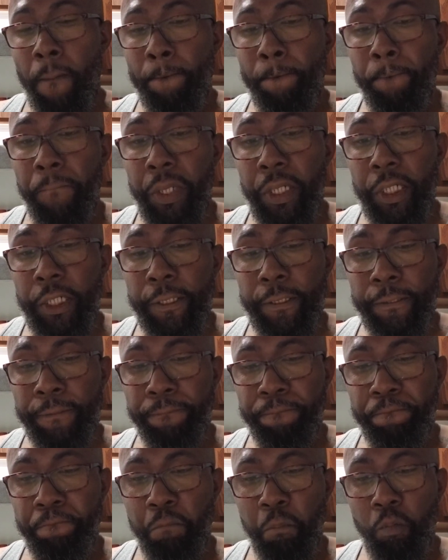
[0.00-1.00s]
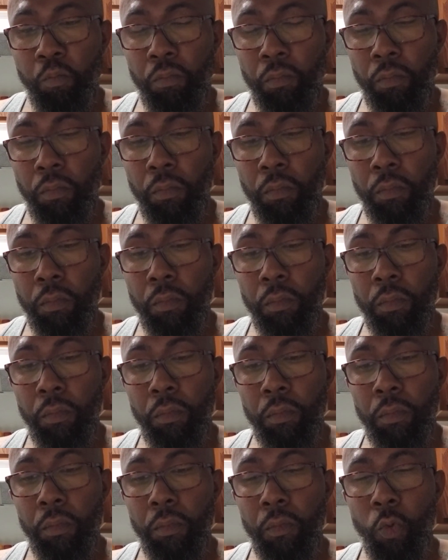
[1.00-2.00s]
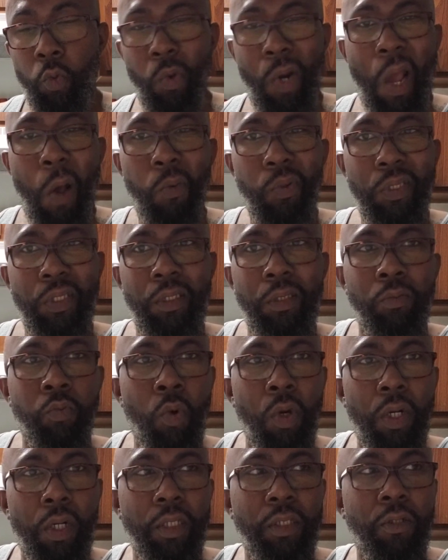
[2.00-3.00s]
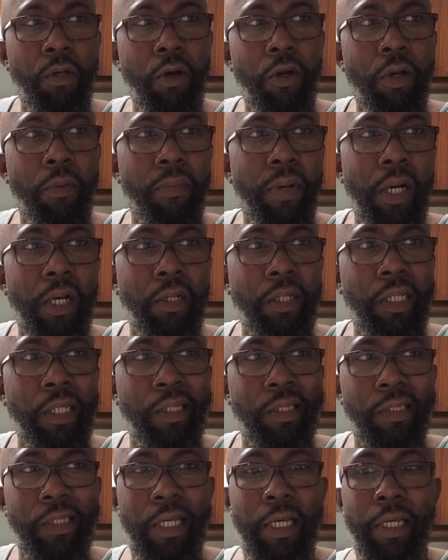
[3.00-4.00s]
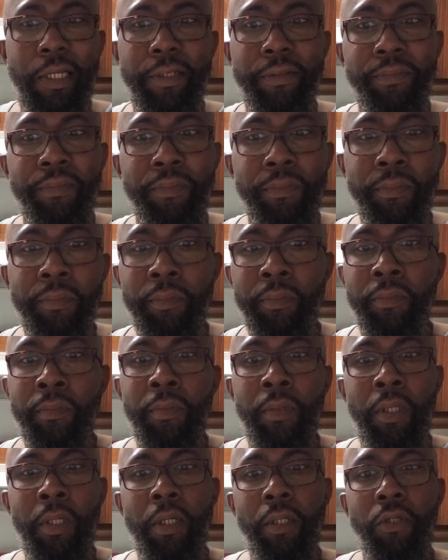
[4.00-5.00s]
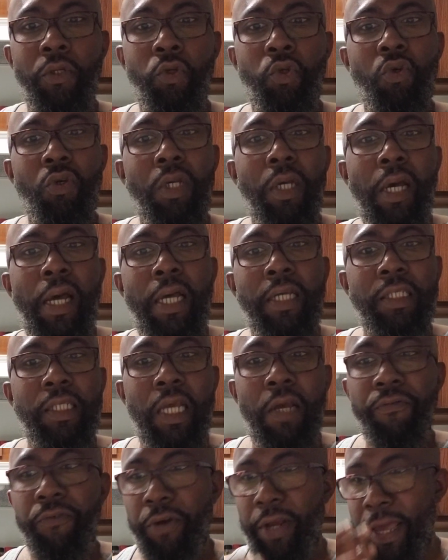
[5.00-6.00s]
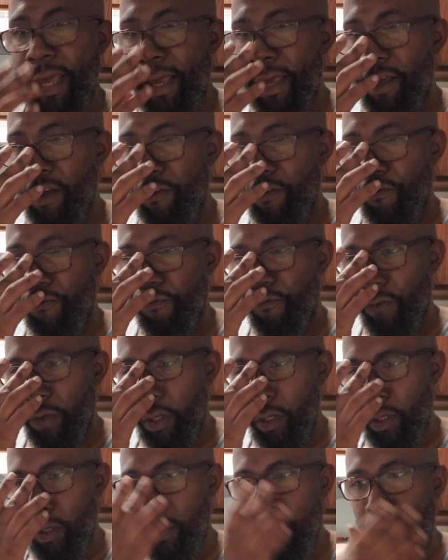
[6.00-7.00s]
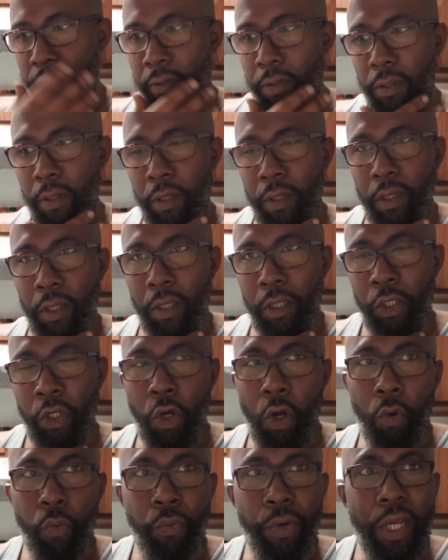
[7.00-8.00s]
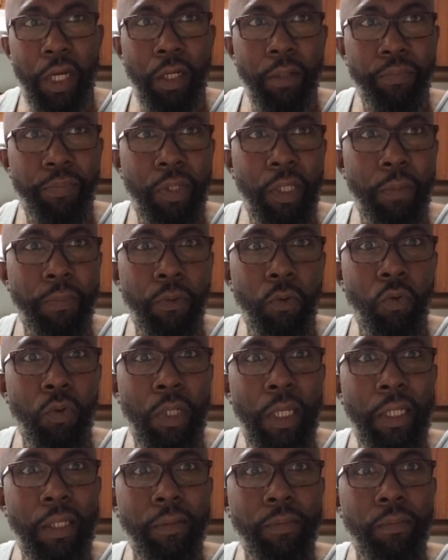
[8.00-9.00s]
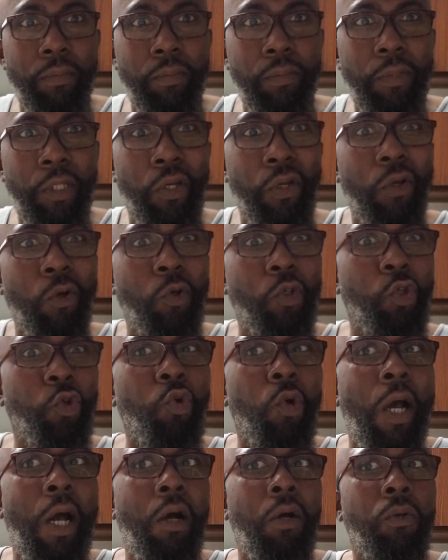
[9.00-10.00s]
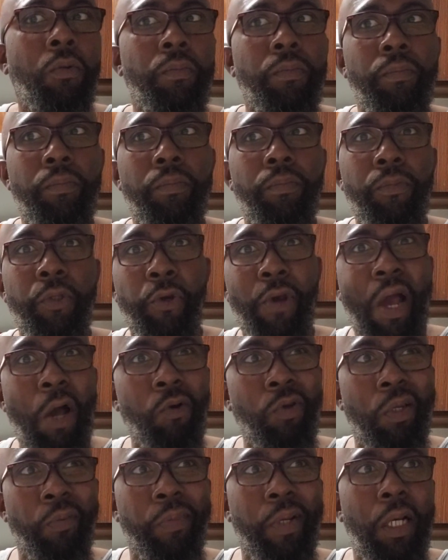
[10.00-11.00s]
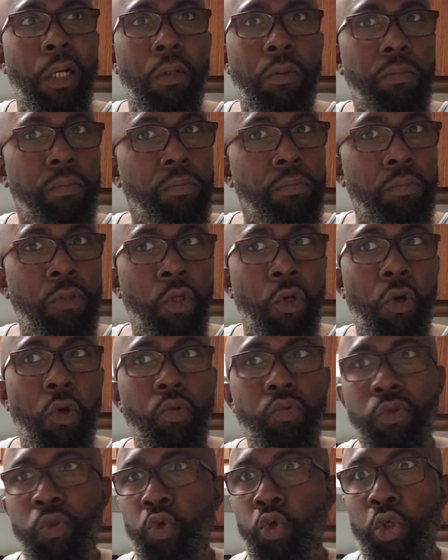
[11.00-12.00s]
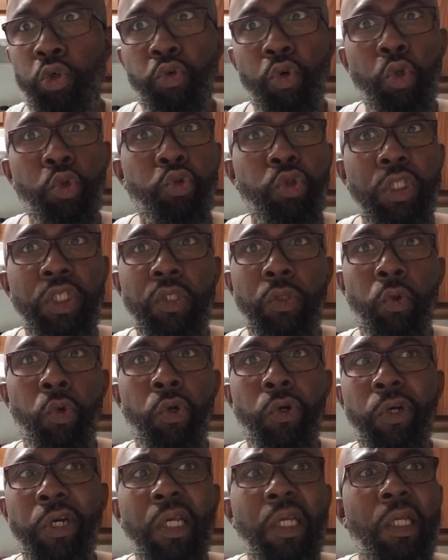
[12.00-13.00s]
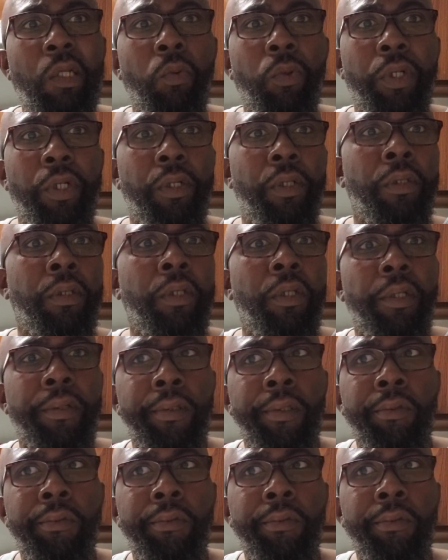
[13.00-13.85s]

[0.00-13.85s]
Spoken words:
But, what I just wanted to talk about is that, do you guys ever have, random people that, you're out and about, to a grocery store or anywhere, you